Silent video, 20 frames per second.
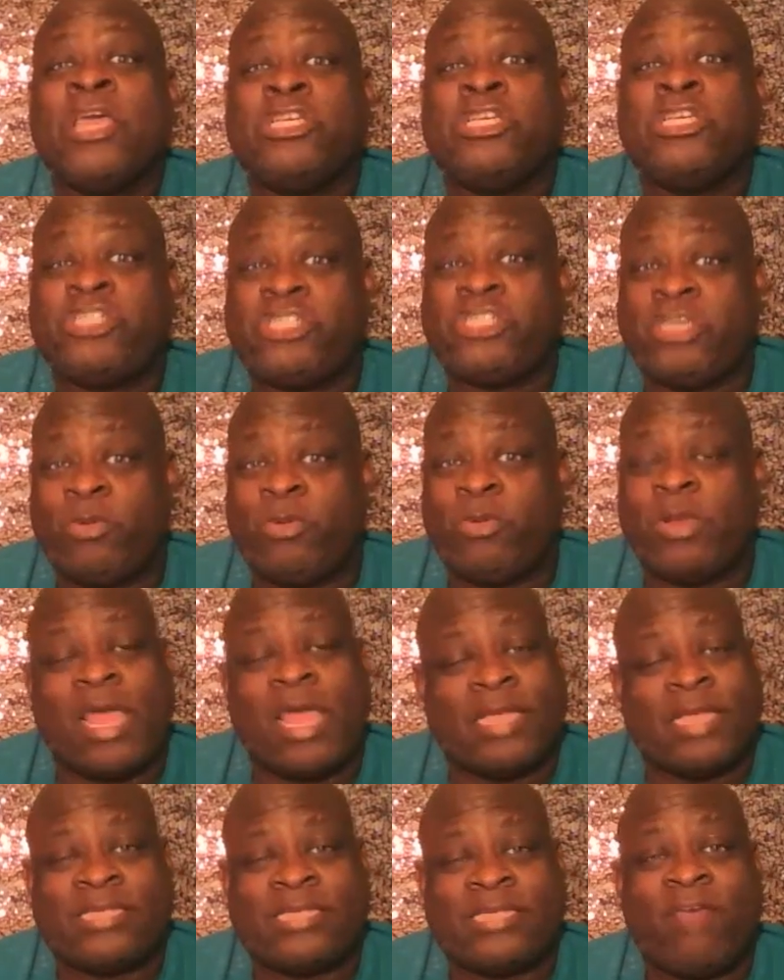She would
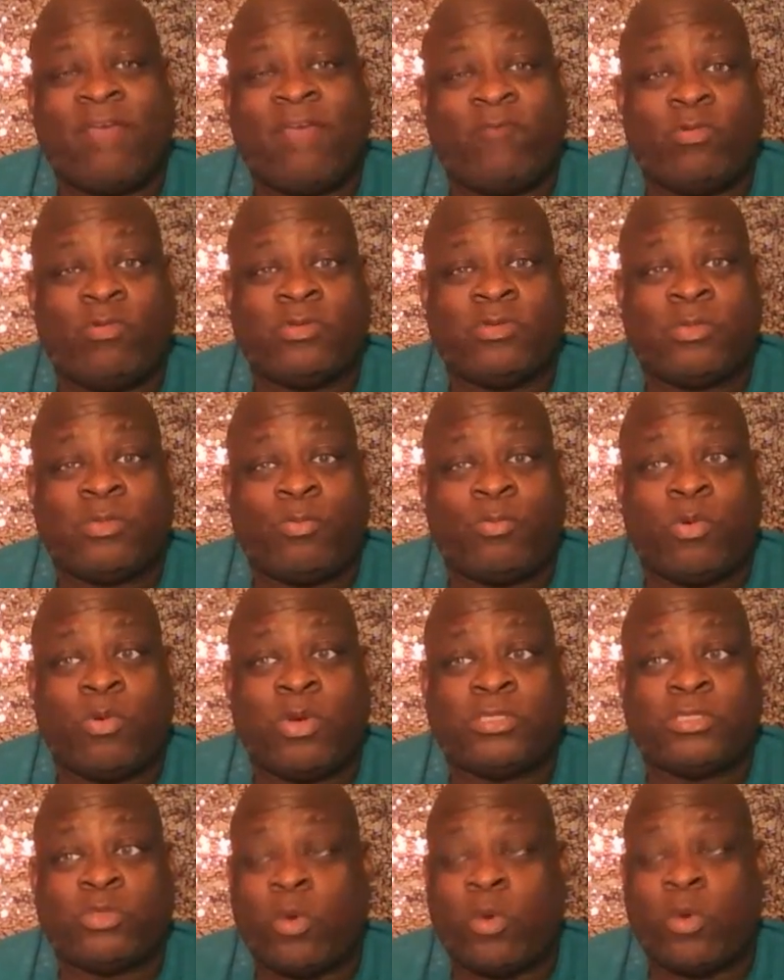like to have you as a
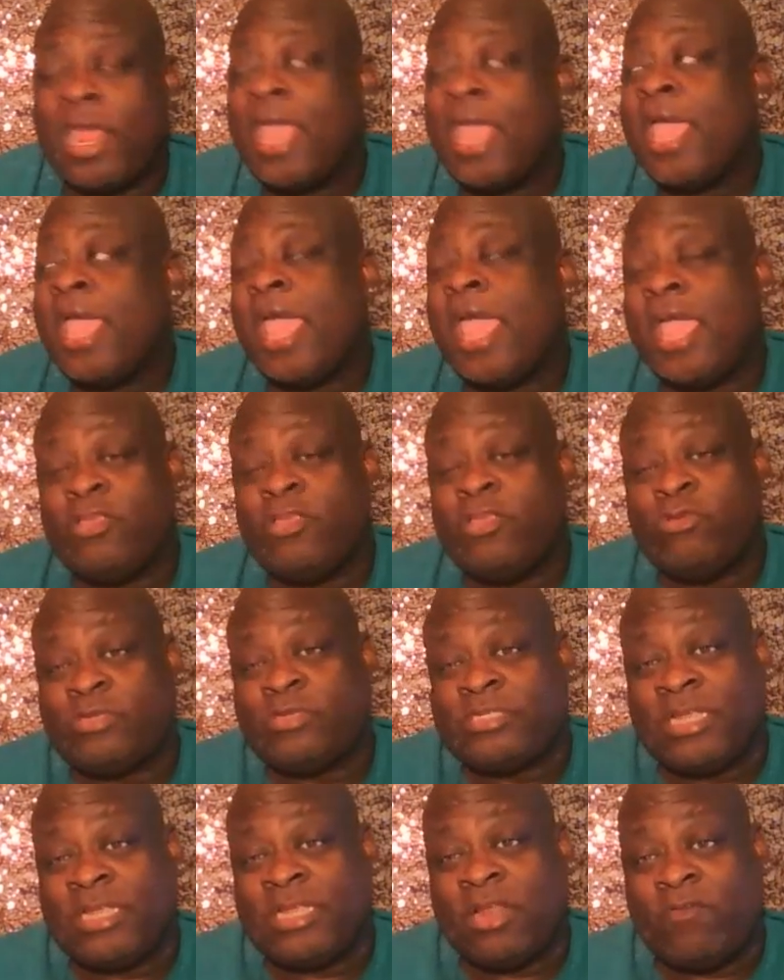boy toy, and you
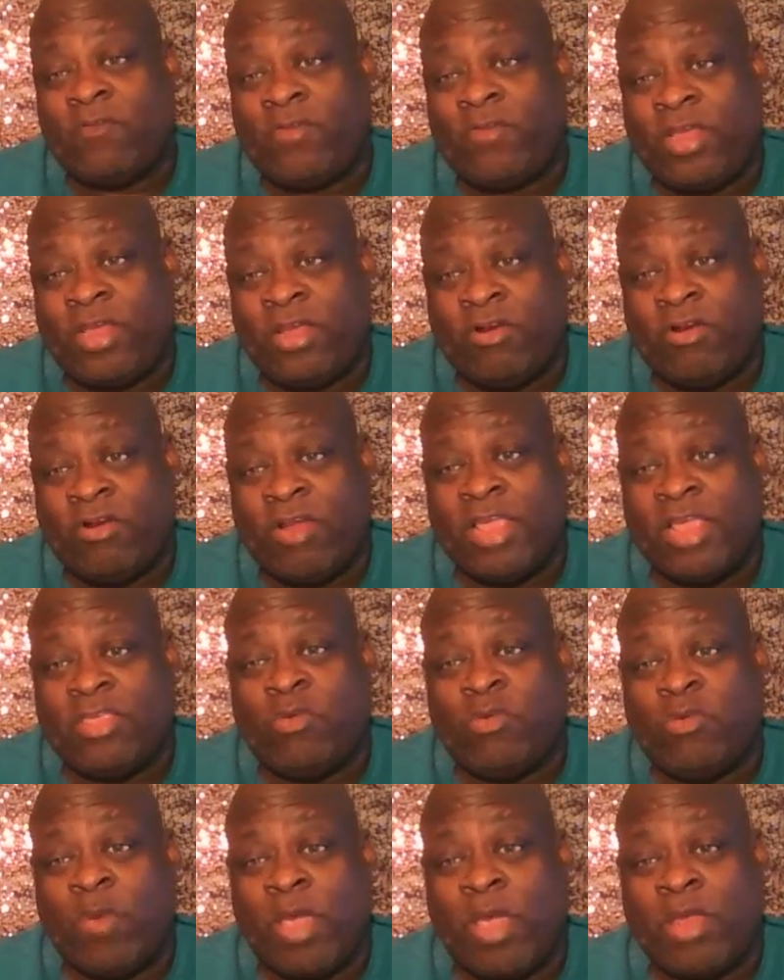sit over here and
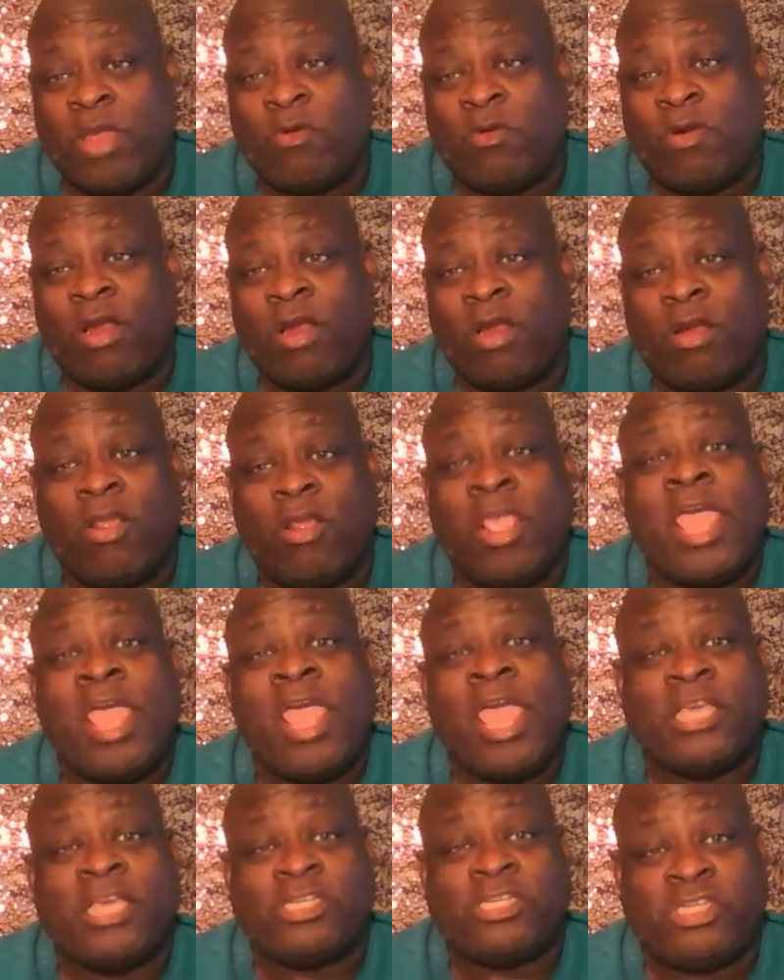you wait on her,
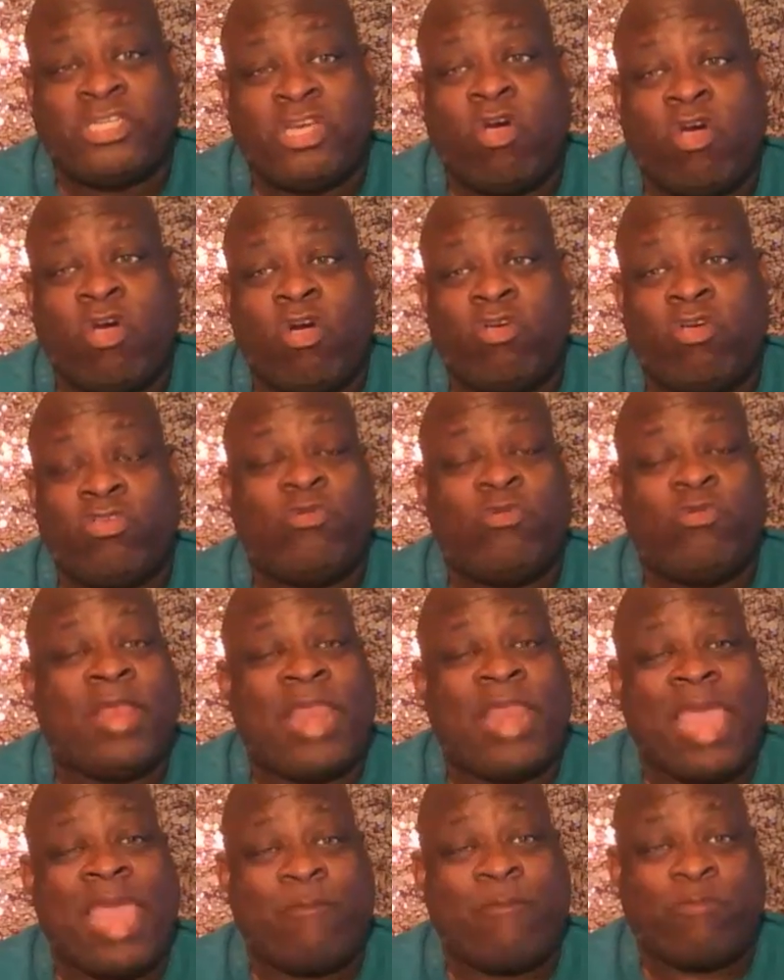and she called you
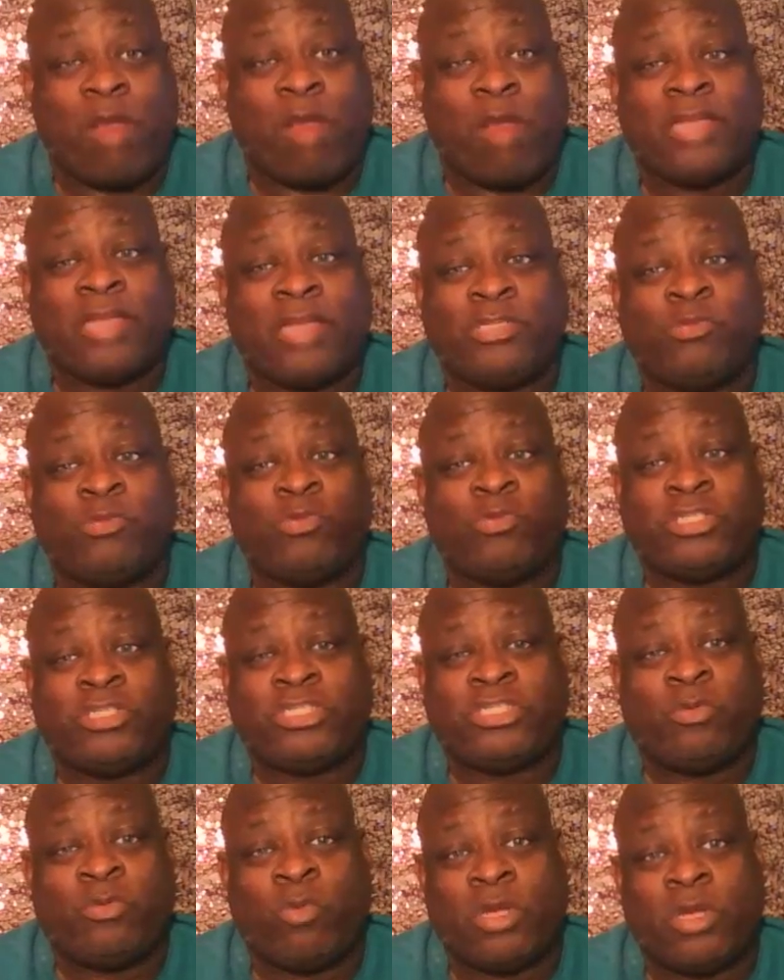and lap ride you when
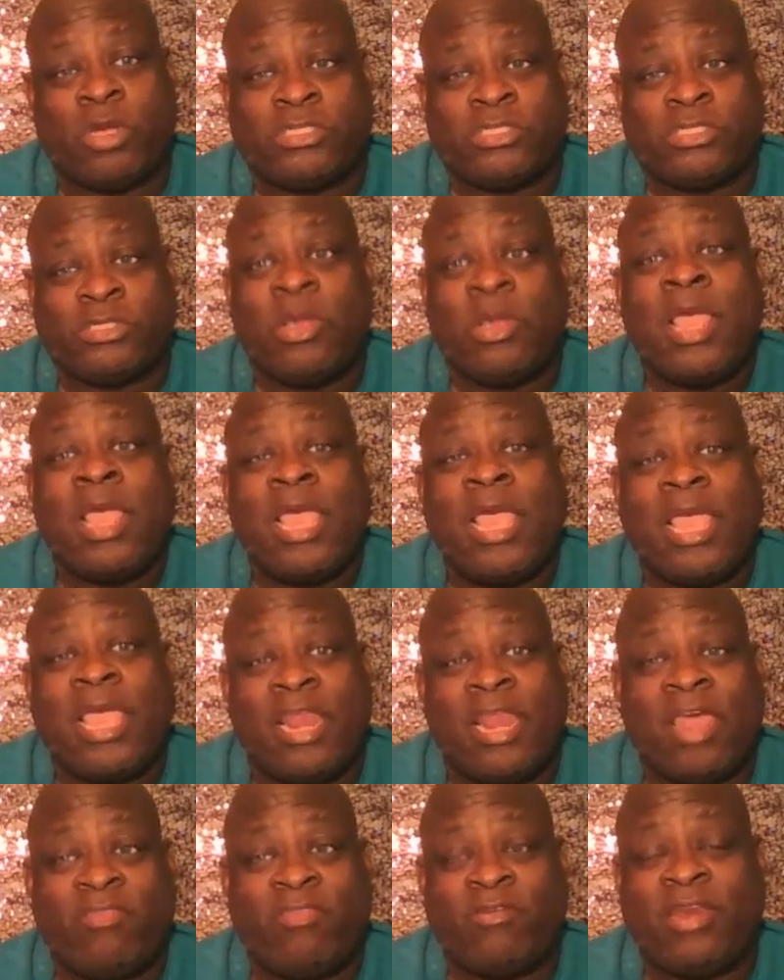she want to.
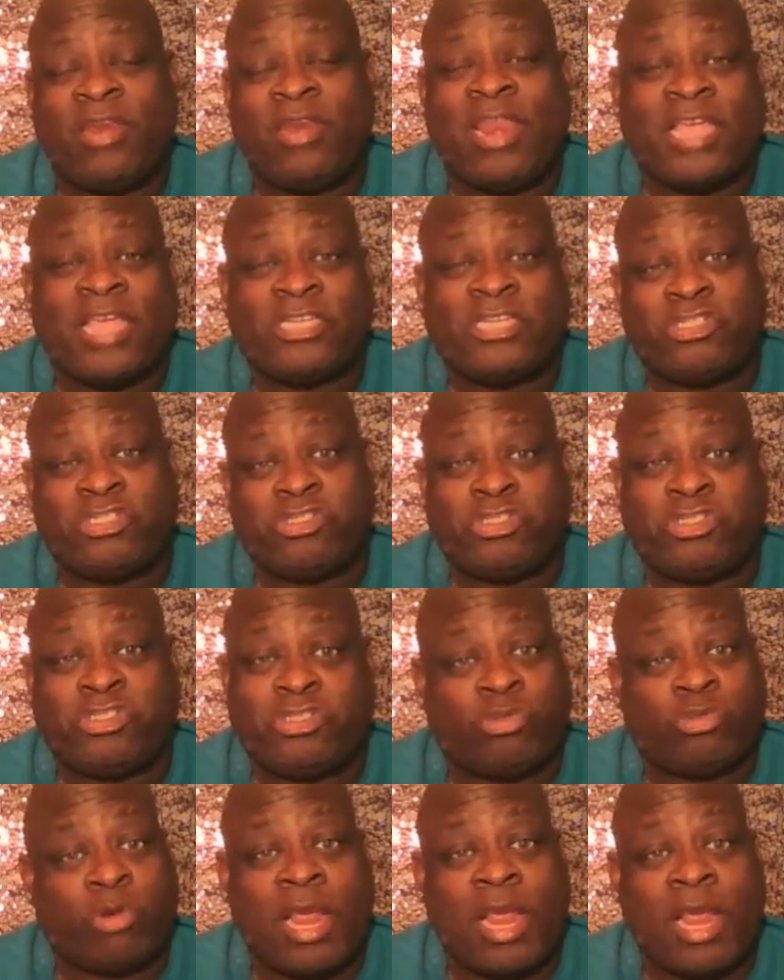And other than that, she'll
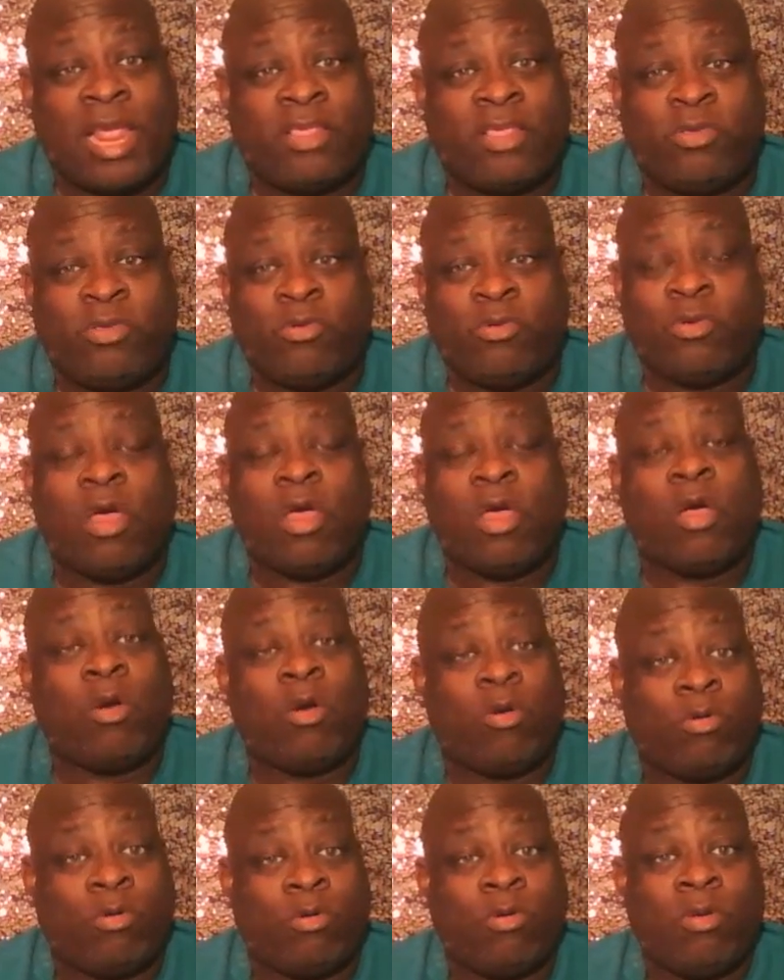just drag you
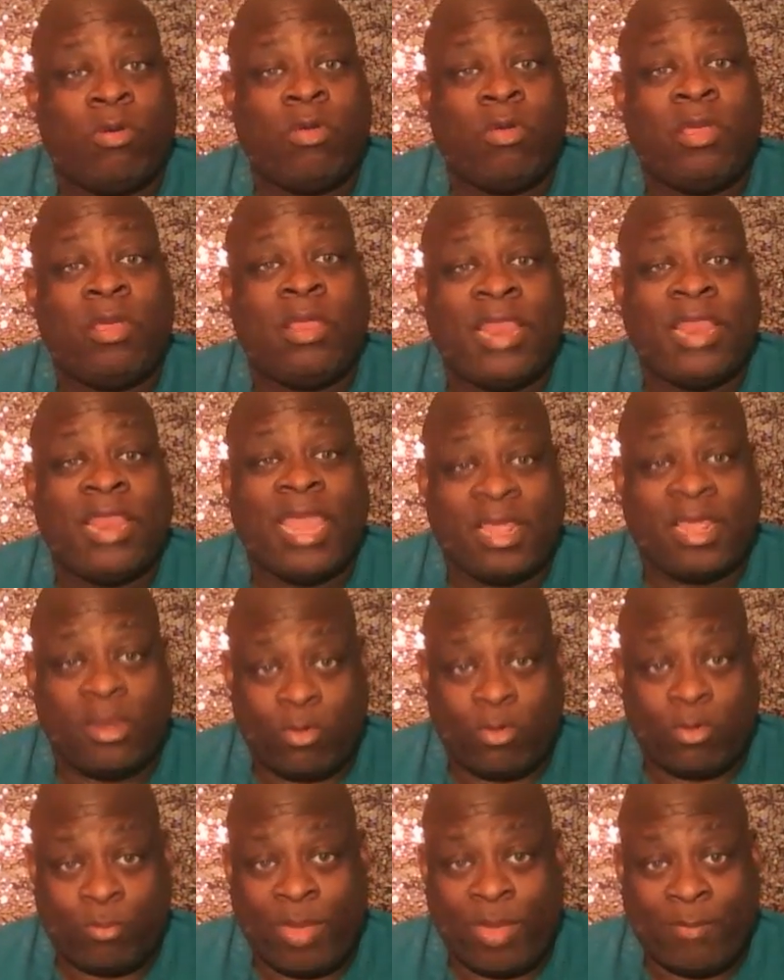along like a
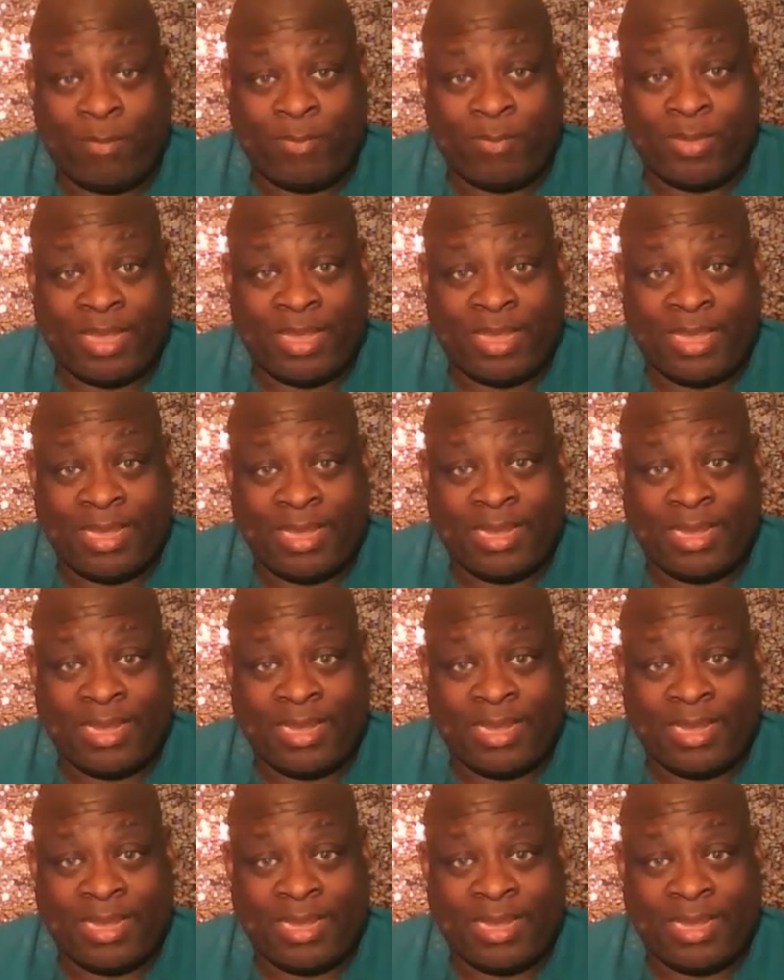little puppy.